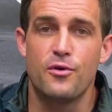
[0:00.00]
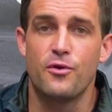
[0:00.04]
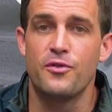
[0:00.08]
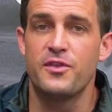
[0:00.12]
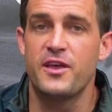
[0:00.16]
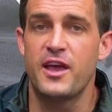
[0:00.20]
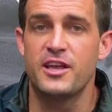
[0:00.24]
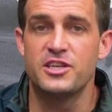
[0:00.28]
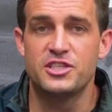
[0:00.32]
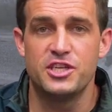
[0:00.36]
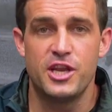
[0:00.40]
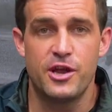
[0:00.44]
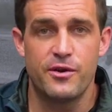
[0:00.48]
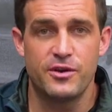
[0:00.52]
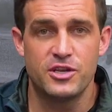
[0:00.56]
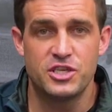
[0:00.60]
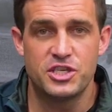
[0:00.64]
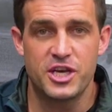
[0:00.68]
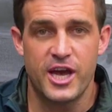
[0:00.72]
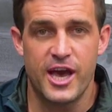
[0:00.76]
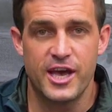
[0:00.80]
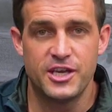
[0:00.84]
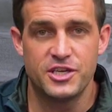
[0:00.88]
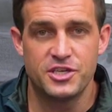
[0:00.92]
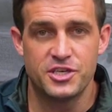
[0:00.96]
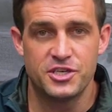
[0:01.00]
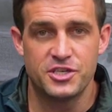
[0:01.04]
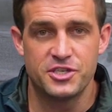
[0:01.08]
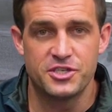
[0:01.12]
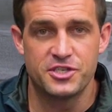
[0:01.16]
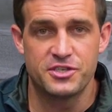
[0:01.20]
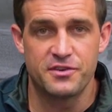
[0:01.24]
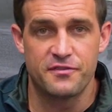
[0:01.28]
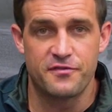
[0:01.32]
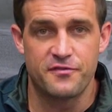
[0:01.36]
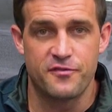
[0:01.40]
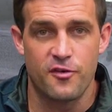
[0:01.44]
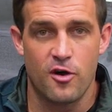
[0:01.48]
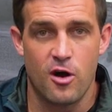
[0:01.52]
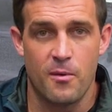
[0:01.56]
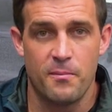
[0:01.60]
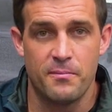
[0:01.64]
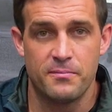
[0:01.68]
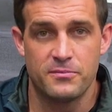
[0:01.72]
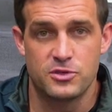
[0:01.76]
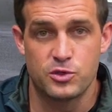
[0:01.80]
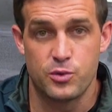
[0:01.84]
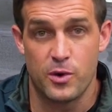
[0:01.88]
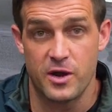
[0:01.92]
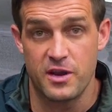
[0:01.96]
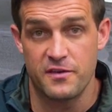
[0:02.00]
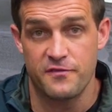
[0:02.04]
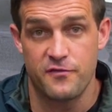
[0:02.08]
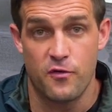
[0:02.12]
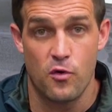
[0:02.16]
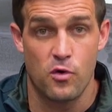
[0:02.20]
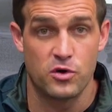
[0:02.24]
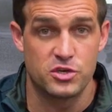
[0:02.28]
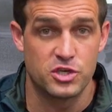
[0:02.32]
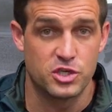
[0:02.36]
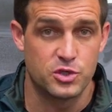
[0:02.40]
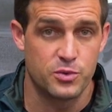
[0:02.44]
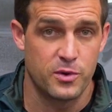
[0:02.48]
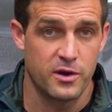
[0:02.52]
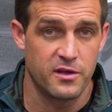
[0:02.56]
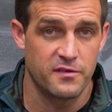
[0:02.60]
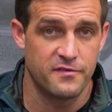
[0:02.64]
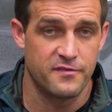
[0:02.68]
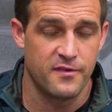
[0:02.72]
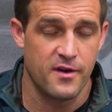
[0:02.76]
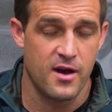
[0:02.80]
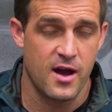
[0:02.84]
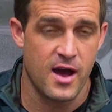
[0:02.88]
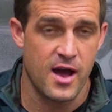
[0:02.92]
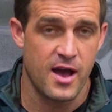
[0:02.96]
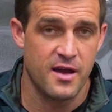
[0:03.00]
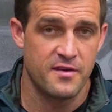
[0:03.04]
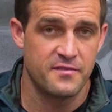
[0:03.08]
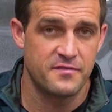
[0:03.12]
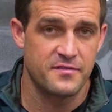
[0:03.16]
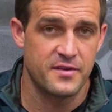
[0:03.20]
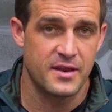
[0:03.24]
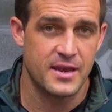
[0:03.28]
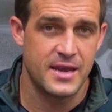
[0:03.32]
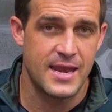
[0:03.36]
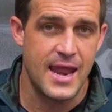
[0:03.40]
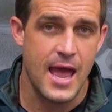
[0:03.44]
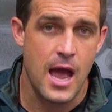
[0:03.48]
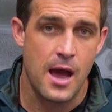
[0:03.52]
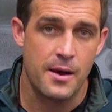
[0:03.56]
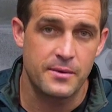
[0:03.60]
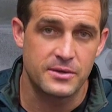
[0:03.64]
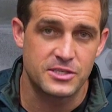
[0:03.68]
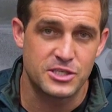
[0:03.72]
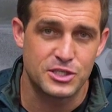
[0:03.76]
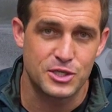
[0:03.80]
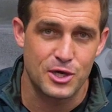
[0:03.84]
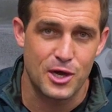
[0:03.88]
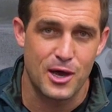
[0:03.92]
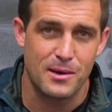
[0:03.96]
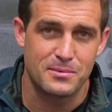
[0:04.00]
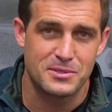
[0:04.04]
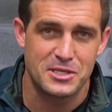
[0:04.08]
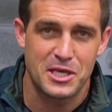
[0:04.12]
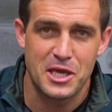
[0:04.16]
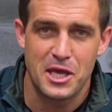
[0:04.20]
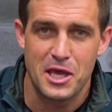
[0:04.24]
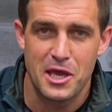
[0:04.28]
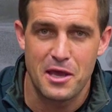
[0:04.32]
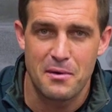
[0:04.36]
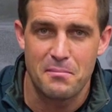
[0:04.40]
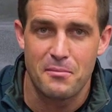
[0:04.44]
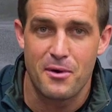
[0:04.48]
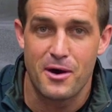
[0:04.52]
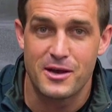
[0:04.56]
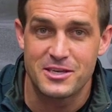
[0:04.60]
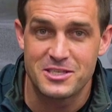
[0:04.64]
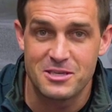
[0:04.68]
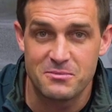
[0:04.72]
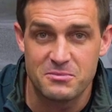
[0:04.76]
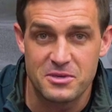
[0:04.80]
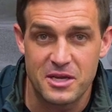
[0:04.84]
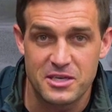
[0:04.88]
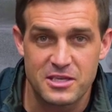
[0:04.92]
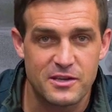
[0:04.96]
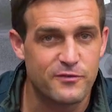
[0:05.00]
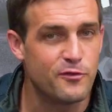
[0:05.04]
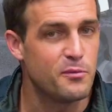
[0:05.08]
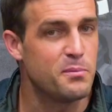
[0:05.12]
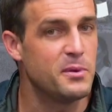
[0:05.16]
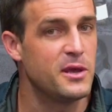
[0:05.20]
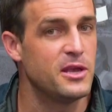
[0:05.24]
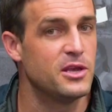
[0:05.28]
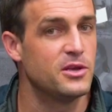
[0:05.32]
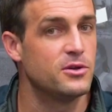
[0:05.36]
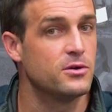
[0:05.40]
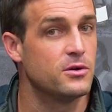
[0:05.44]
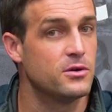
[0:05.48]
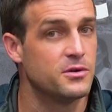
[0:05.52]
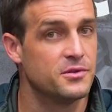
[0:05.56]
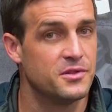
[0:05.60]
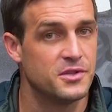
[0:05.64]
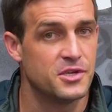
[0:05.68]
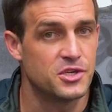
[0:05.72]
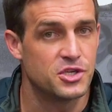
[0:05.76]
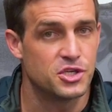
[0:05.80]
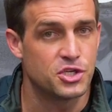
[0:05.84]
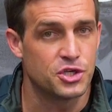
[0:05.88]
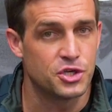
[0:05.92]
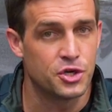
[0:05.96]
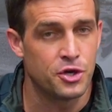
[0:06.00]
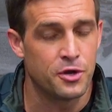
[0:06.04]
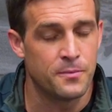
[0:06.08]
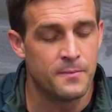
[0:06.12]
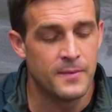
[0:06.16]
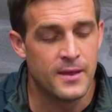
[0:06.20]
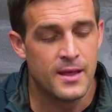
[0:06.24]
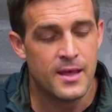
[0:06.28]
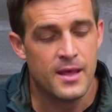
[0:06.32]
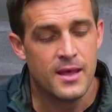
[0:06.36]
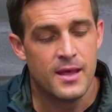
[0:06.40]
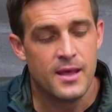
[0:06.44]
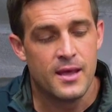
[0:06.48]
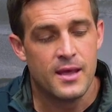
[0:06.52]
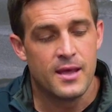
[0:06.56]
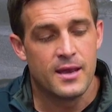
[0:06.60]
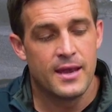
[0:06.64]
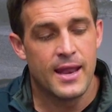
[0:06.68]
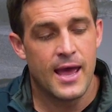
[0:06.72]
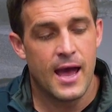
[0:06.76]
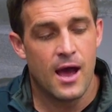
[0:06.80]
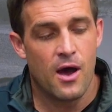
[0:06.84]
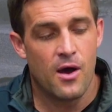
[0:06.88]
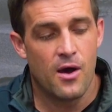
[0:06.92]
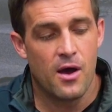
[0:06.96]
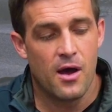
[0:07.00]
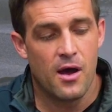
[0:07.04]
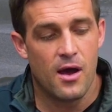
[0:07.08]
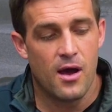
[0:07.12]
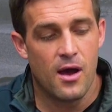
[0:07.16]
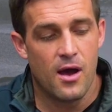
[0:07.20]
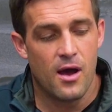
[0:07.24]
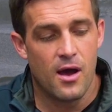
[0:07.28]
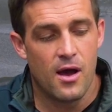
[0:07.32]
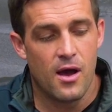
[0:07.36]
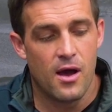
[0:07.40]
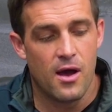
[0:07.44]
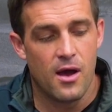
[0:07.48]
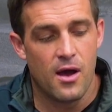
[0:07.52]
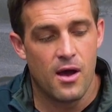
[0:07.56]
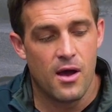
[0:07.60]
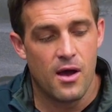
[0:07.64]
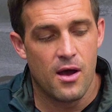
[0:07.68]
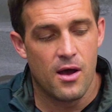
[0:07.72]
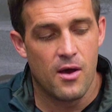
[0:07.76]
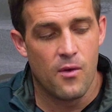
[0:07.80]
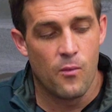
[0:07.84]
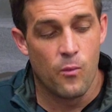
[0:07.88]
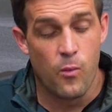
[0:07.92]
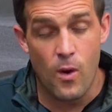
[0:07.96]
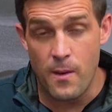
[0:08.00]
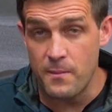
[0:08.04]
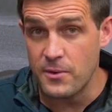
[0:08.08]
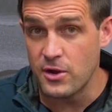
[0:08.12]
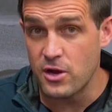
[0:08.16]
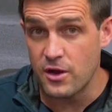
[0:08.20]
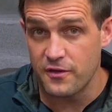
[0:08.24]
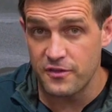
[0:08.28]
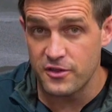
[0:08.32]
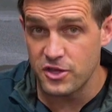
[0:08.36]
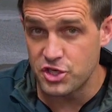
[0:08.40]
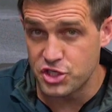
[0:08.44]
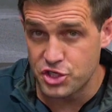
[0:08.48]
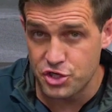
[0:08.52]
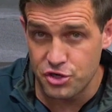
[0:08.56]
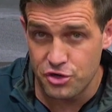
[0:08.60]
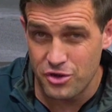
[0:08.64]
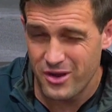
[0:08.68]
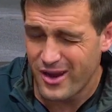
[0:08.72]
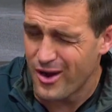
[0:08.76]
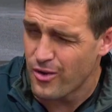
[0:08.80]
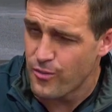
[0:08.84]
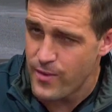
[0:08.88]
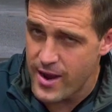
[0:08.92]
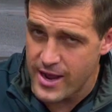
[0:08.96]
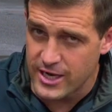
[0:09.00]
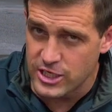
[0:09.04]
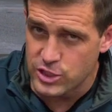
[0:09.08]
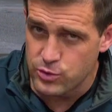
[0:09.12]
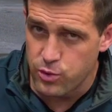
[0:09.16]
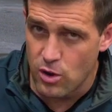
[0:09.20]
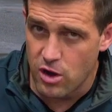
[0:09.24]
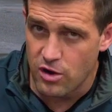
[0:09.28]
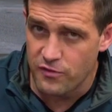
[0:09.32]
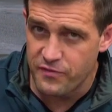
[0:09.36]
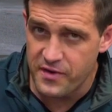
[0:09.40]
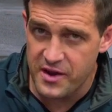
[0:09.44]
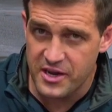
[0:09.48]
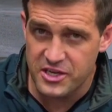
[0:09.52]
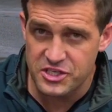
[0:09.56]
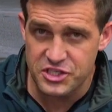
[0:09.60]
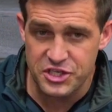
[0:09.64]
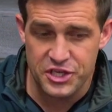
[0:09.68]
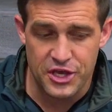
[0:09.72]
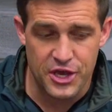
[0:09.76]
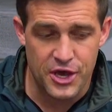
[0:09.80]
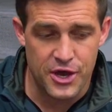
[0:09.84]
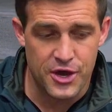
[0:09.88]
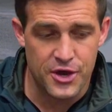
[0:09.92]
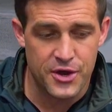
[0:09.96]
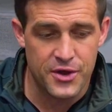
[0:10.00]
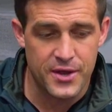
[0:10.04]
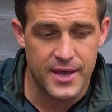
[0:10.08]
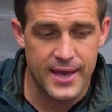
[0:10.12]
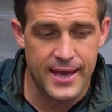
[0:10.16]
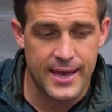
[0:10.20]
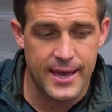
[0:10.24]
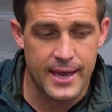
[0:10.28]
all the engineering changes from 24 to 25. Now it's time to hear my subjective opinion on this shoe. Now, when we got this shoe around 12 weeks ago,